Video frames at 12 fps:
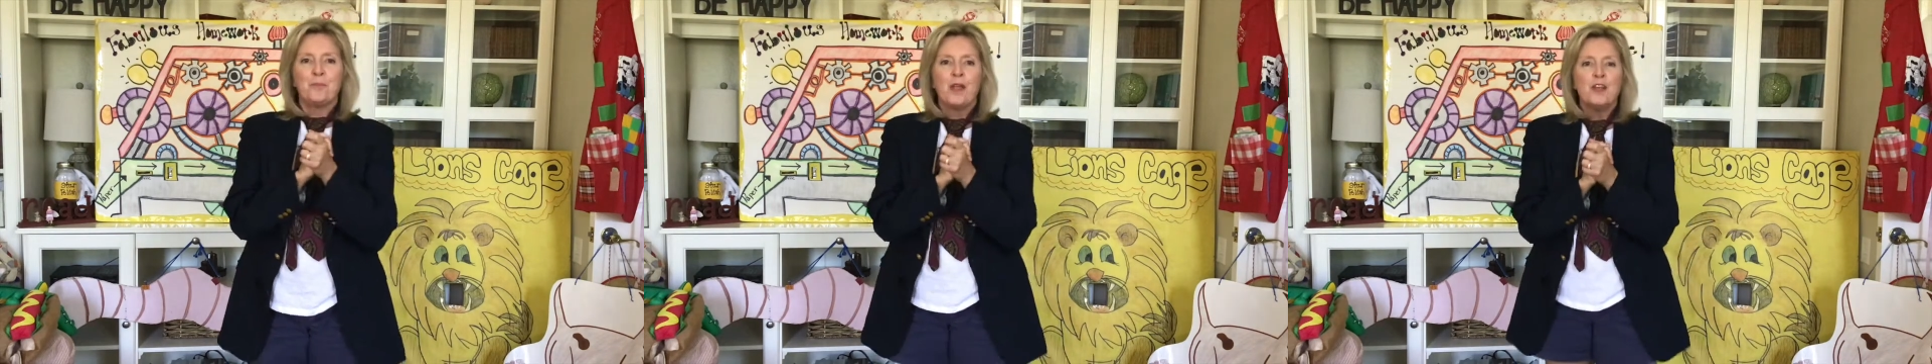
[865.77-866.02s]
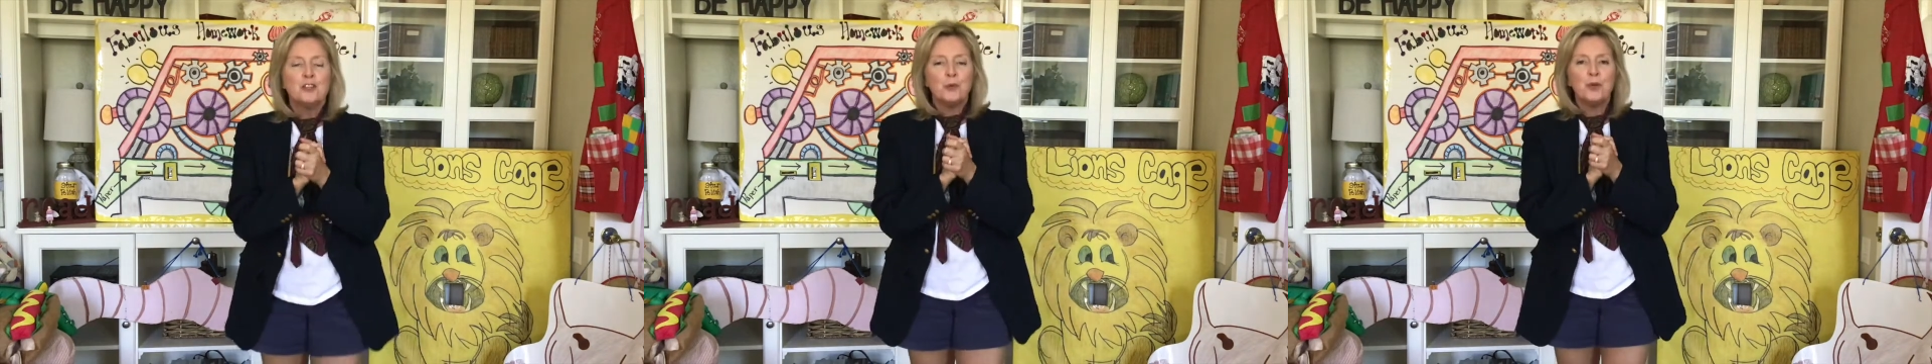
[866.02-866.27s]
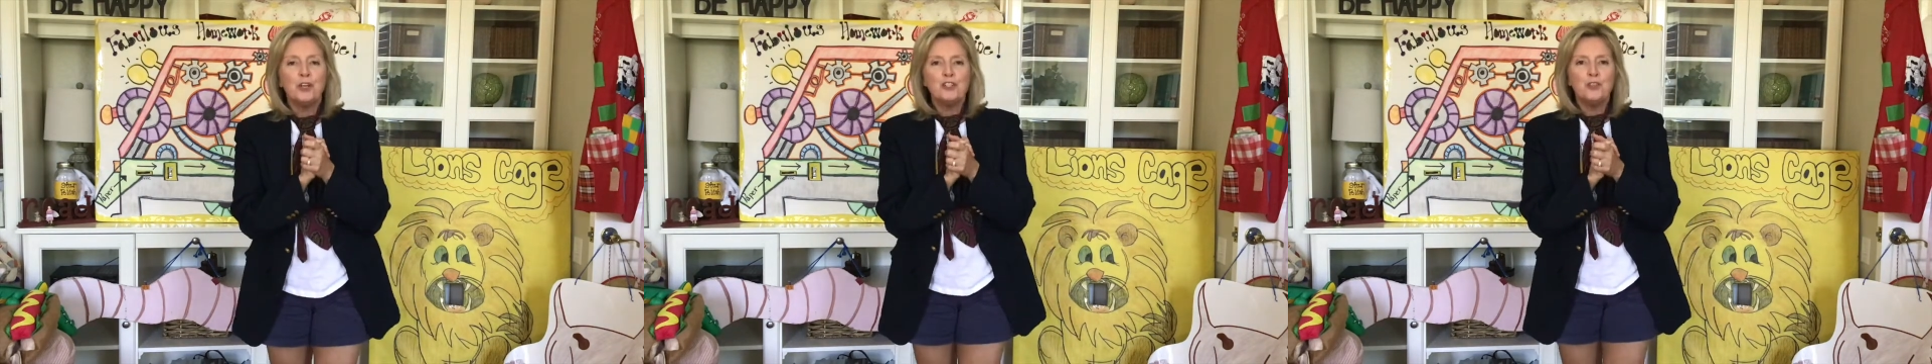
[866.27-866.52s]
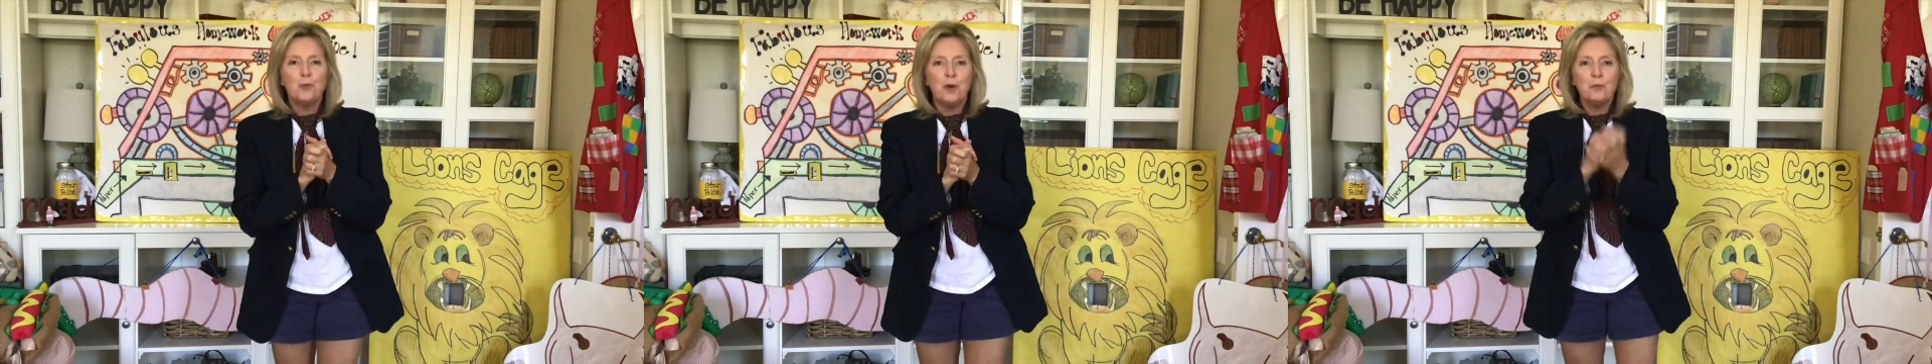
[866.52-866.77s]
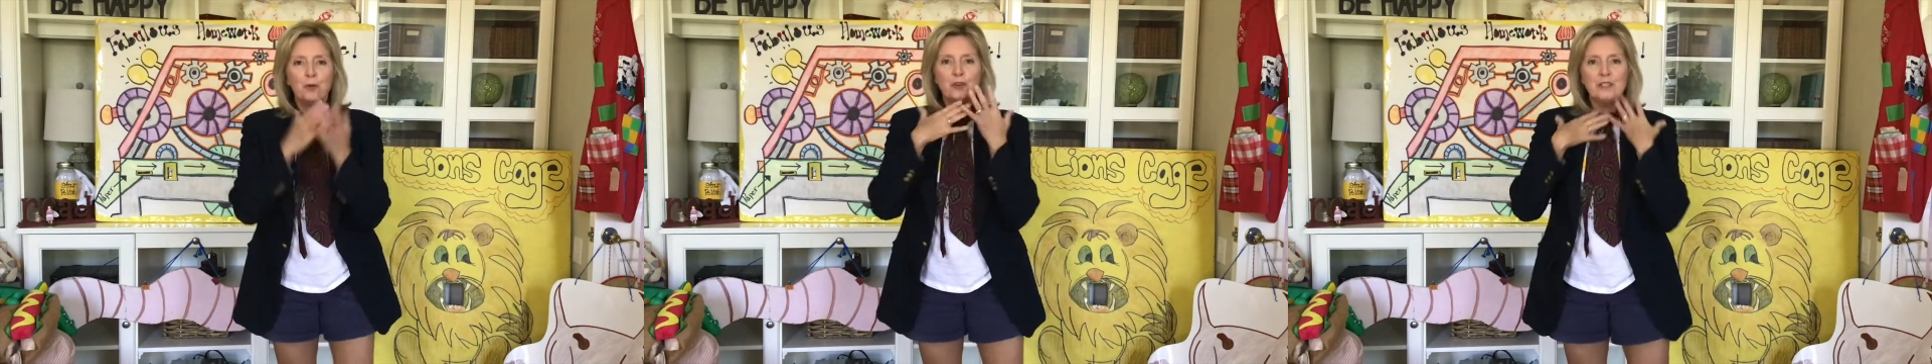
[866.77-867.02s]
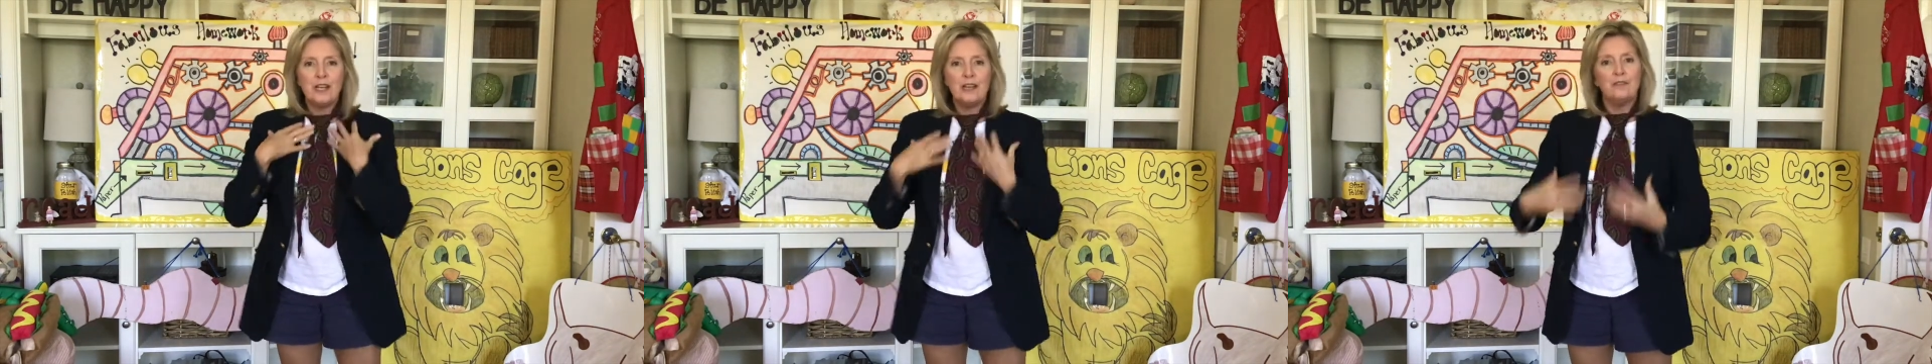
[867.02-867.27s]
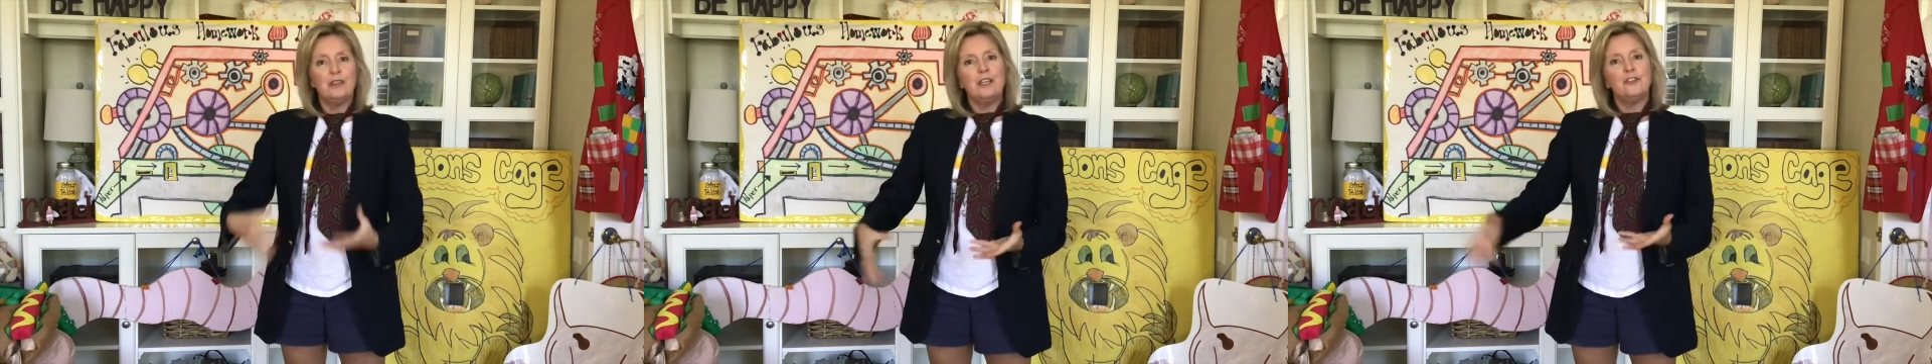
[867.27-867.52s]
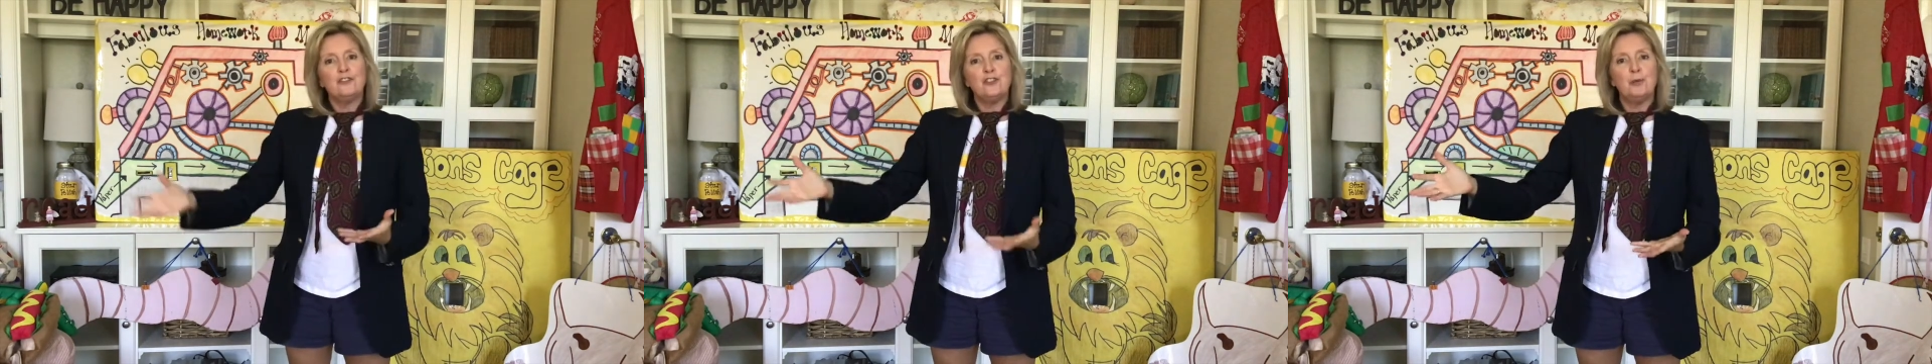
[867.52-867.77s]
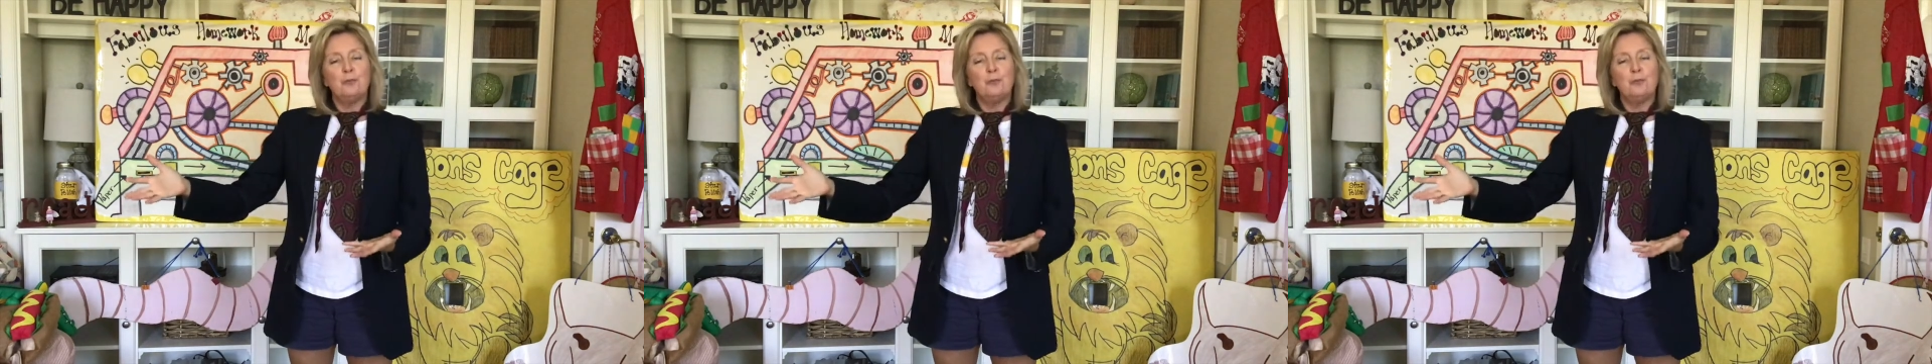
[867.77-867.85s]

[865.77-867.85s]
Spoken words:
So we're going to do one more day of these 2